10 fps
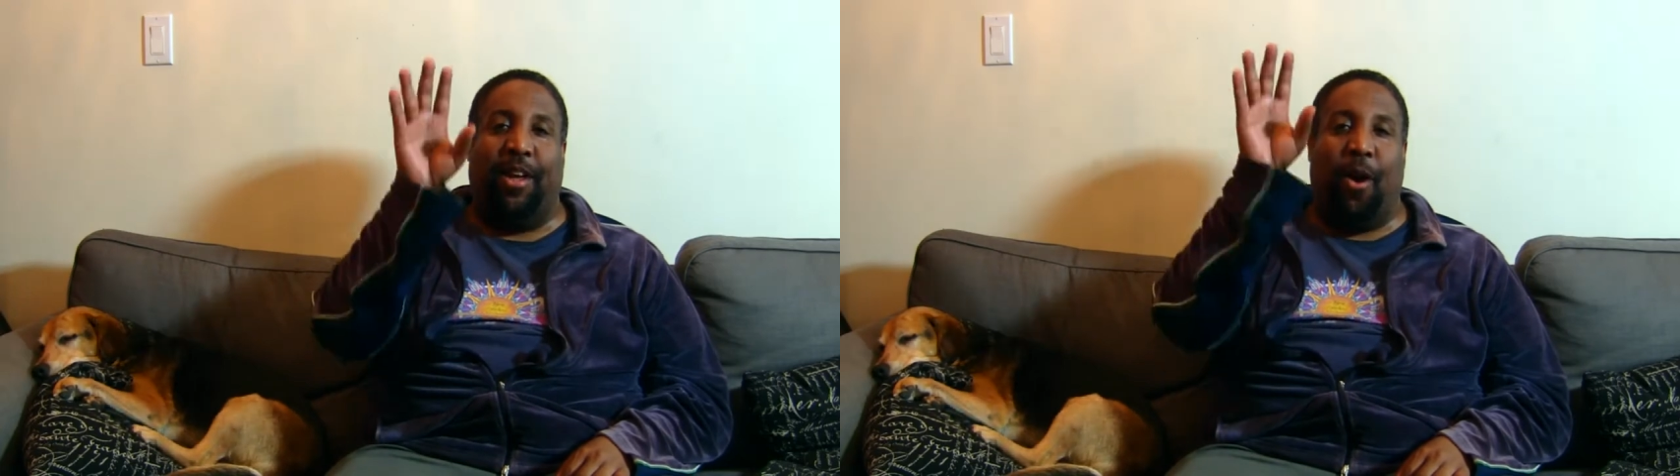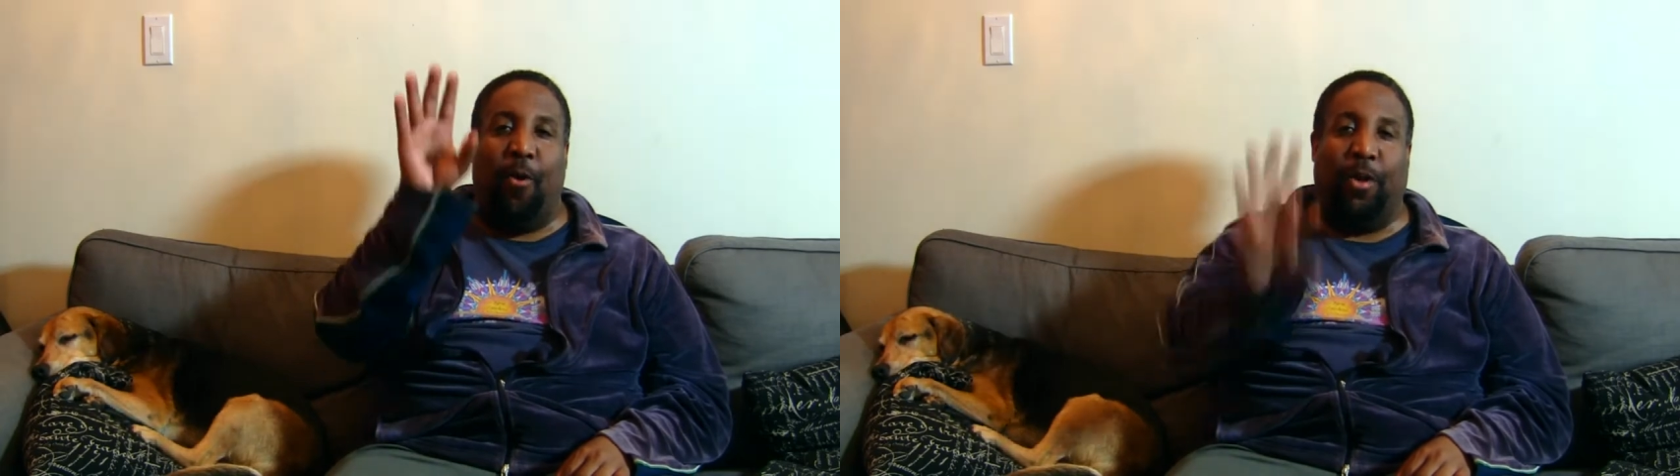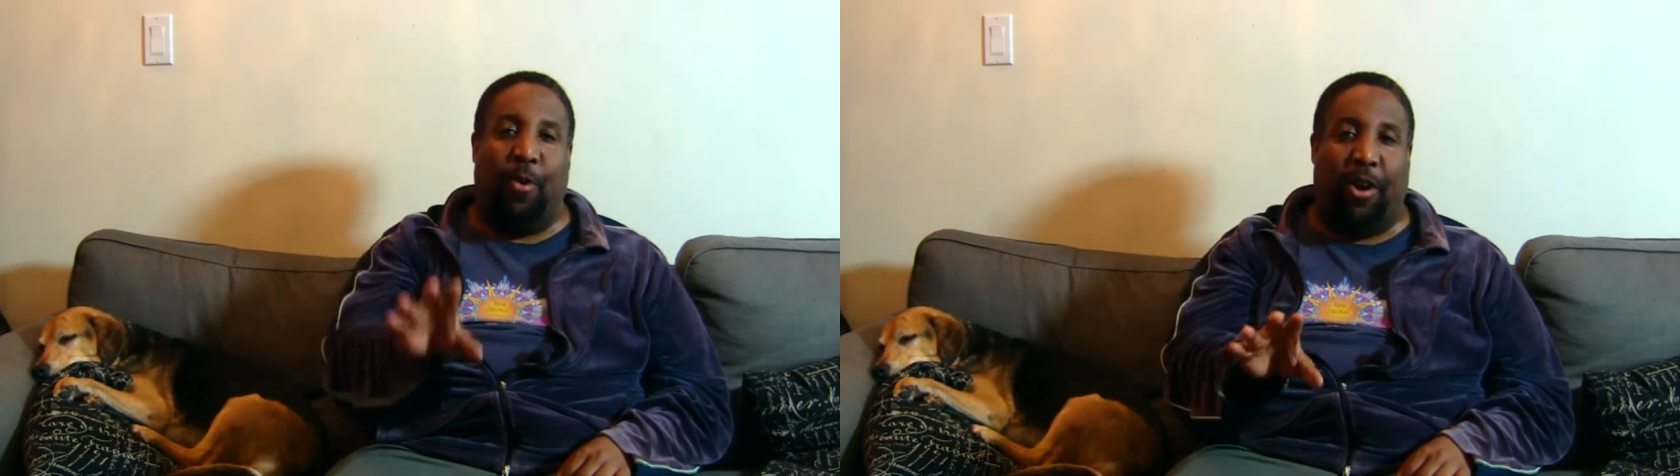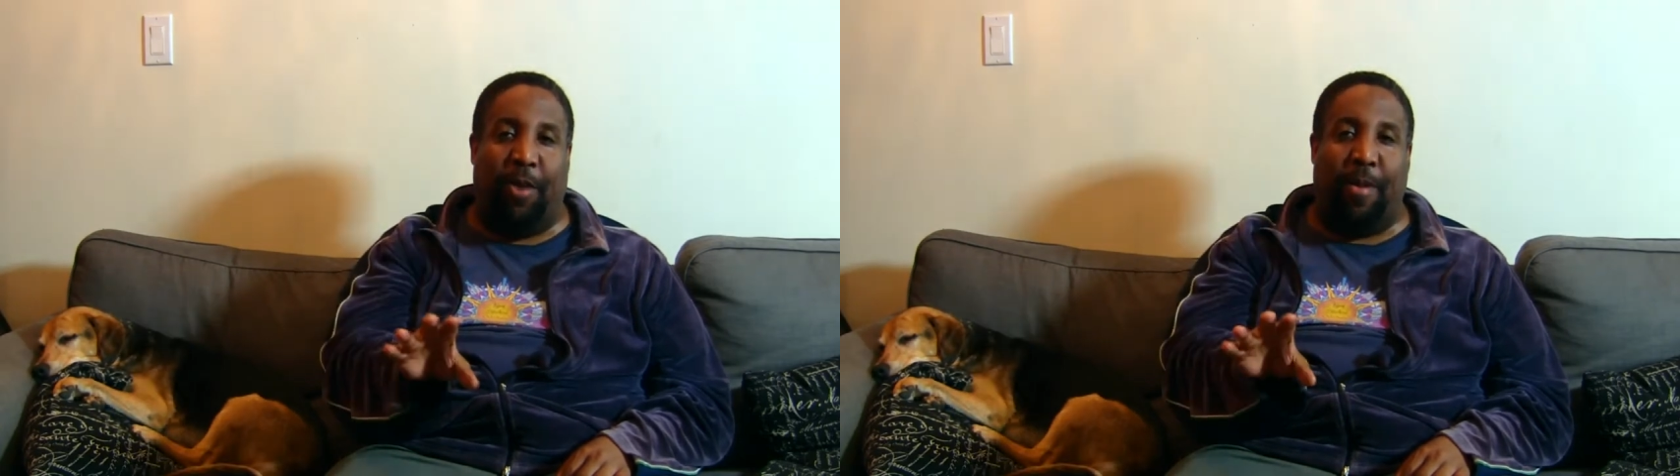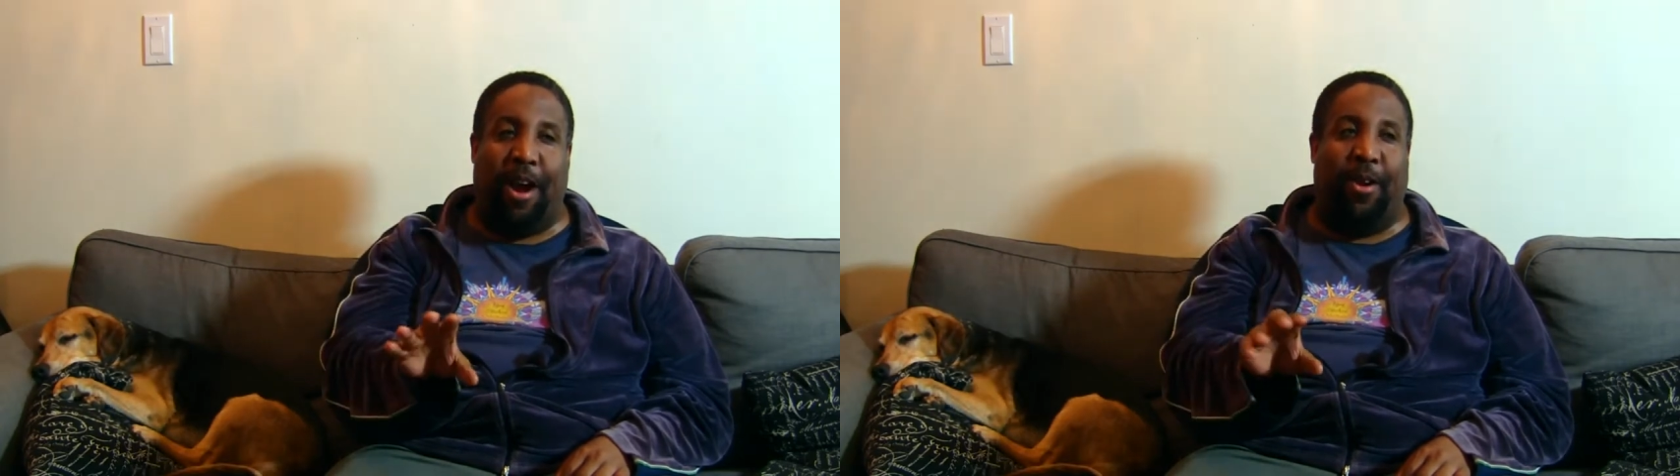only want her
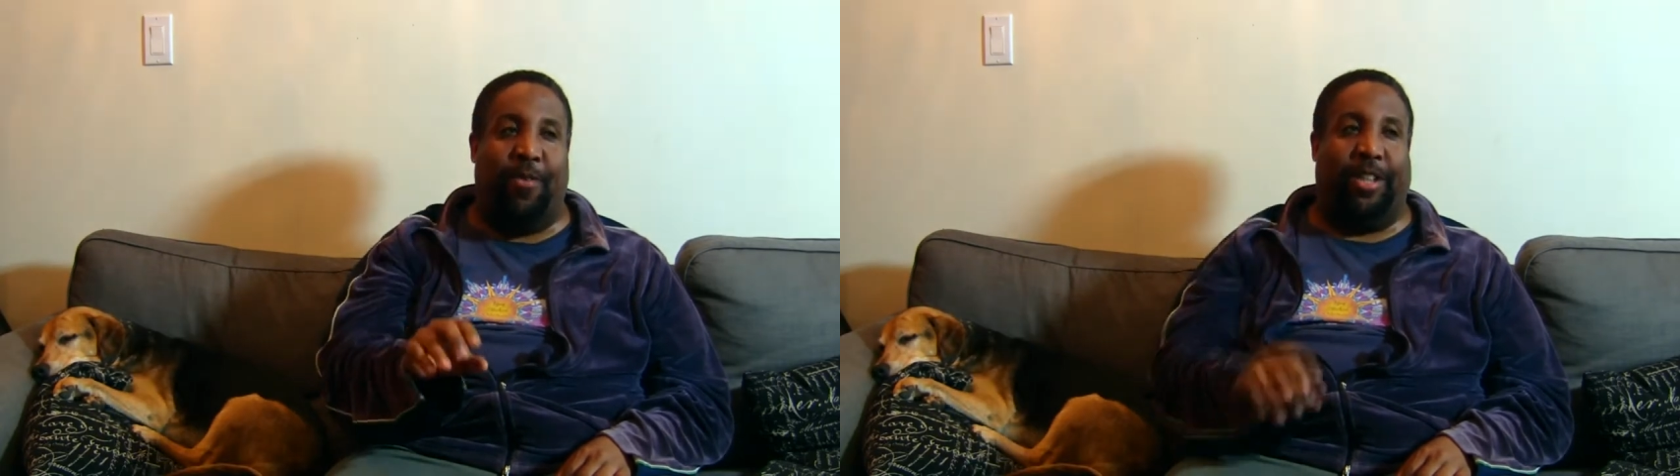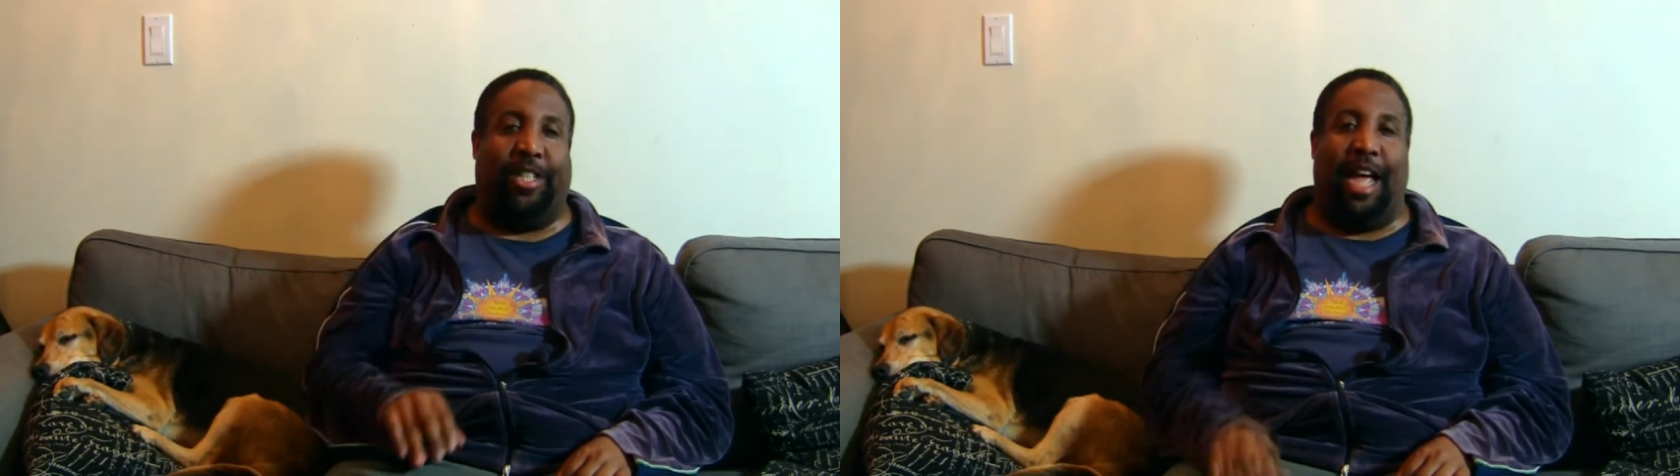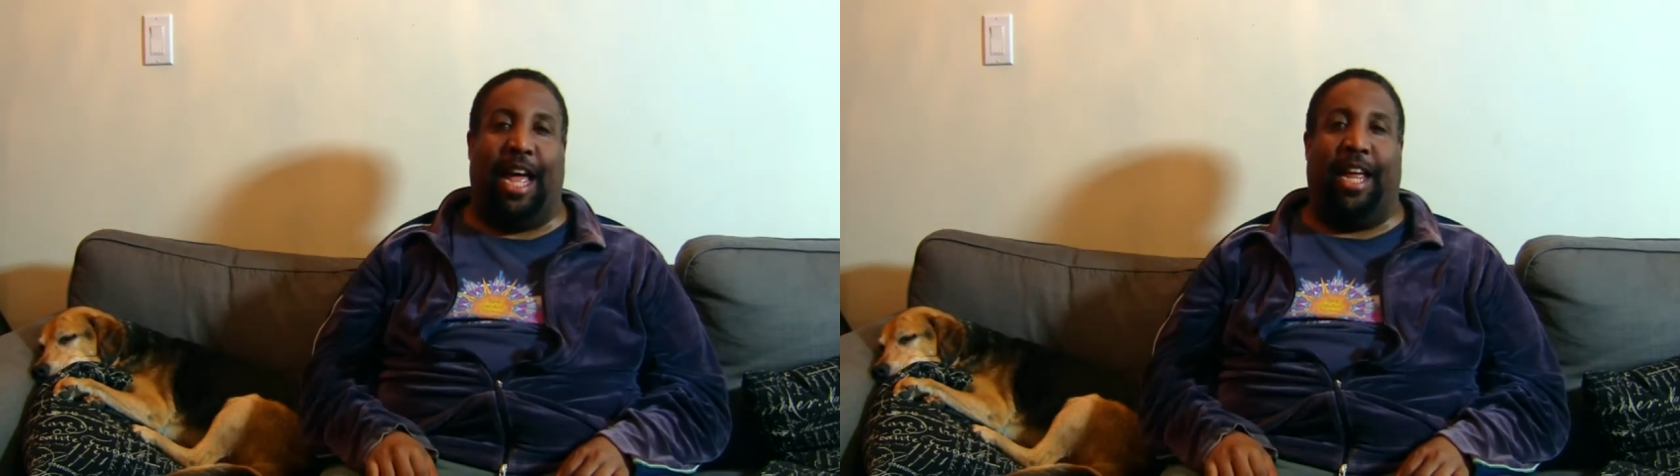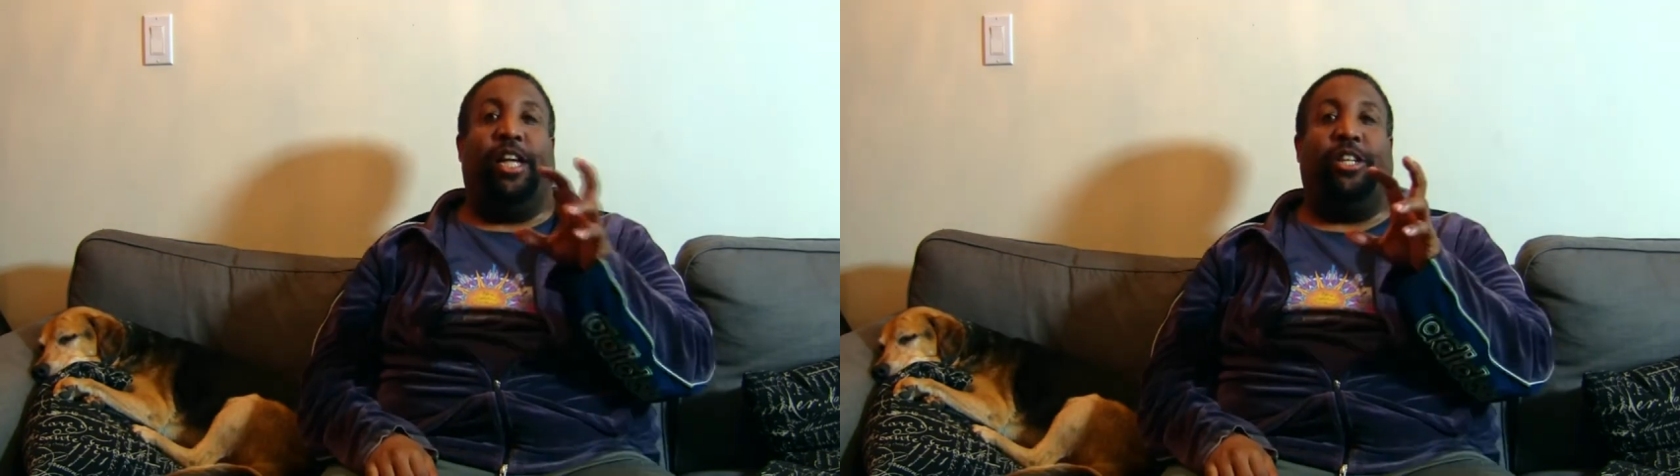to marry a rich guy.